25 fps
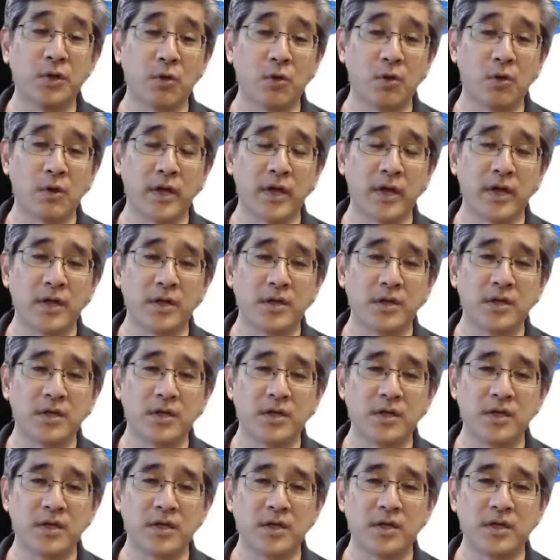your end
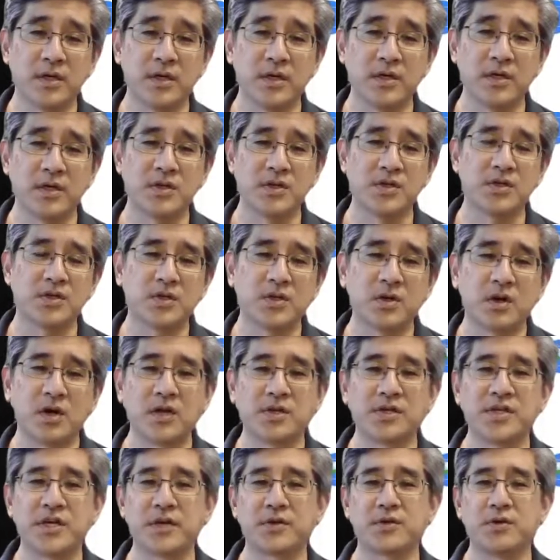is
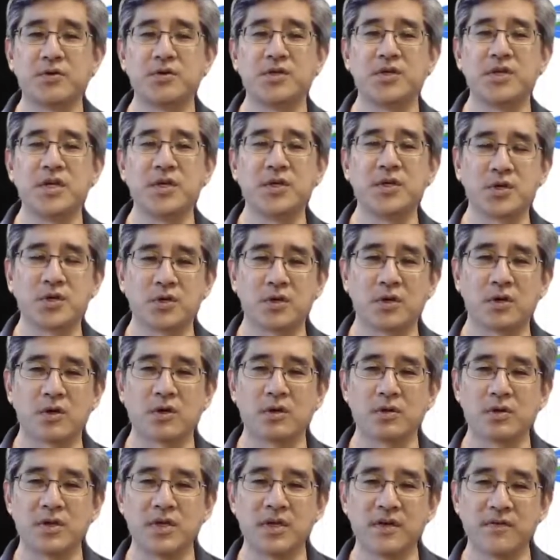contact your
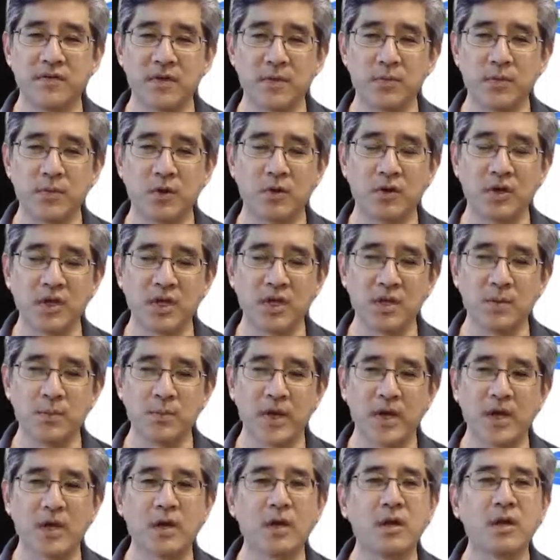teacher, give them your
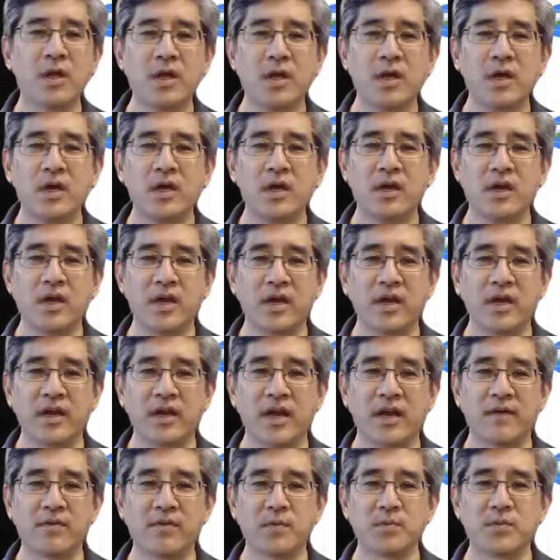email, and
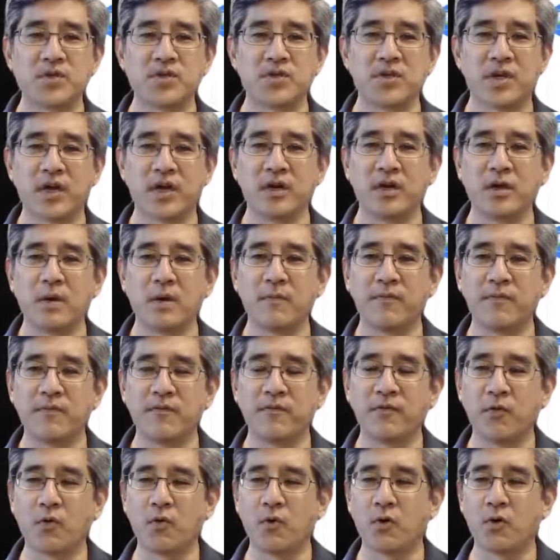have them sign up
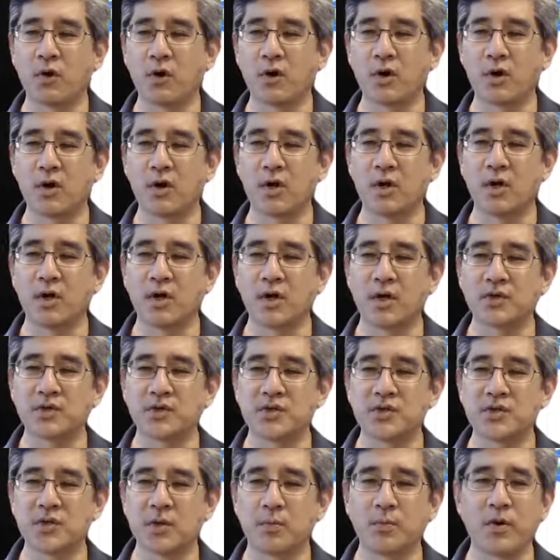for
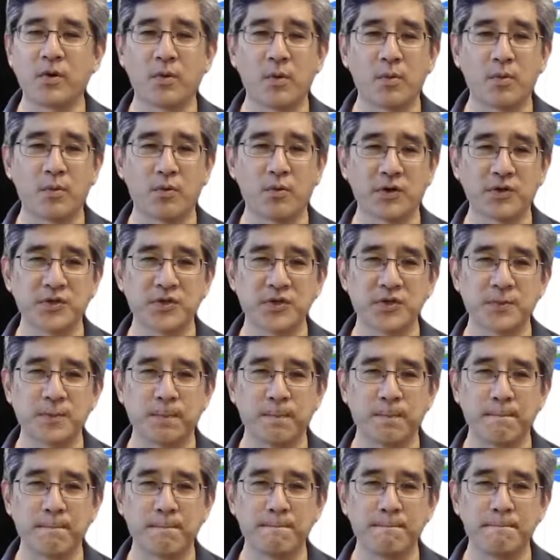summary reports.
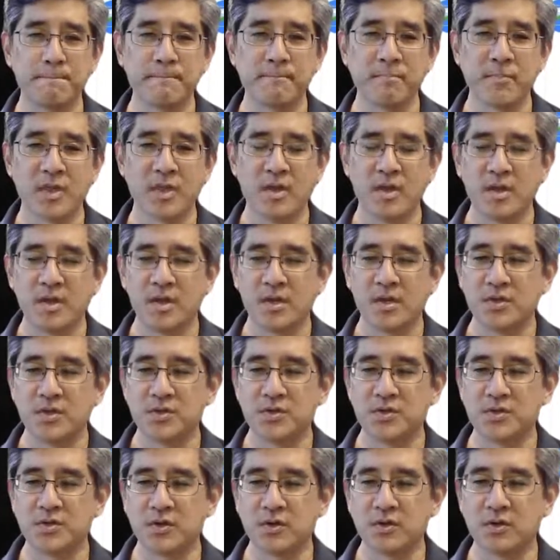
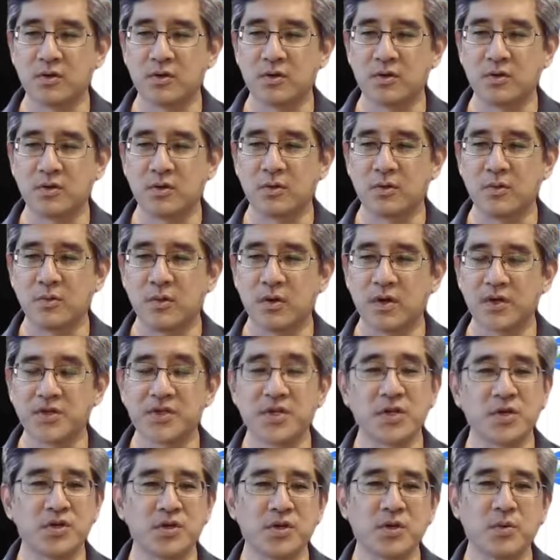So
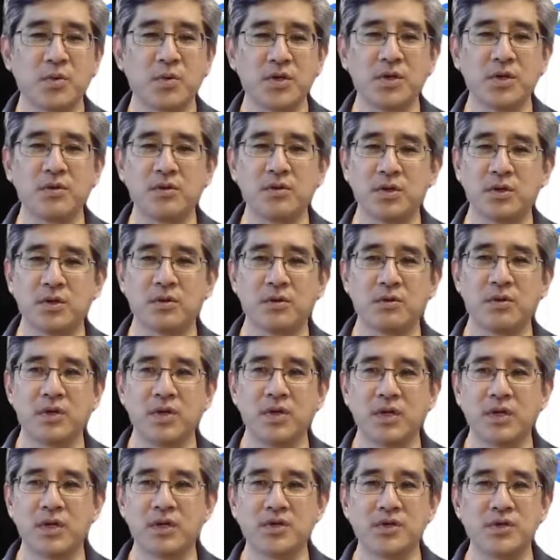essentially what you do
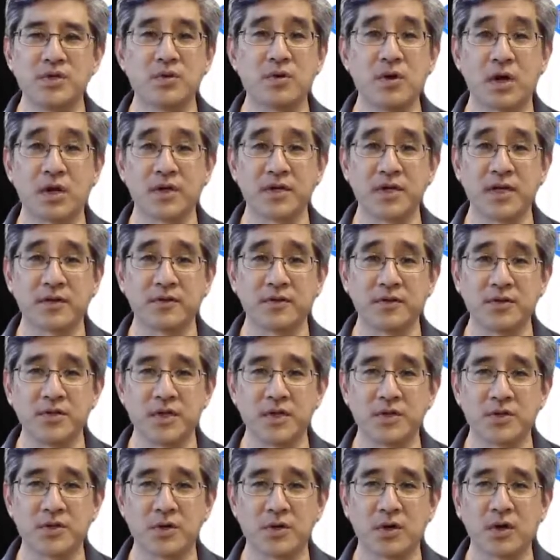is you contact the
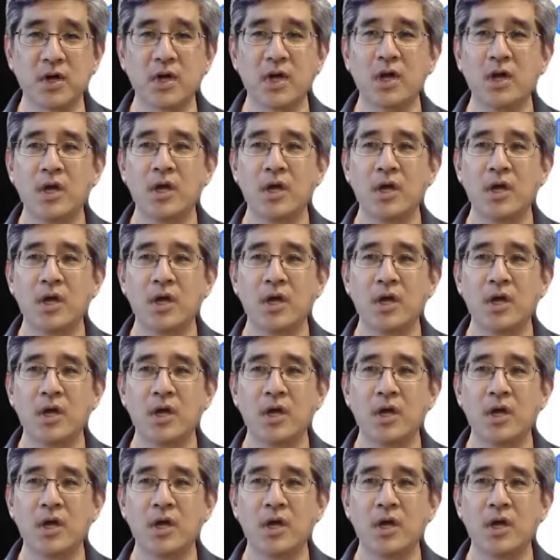teacher,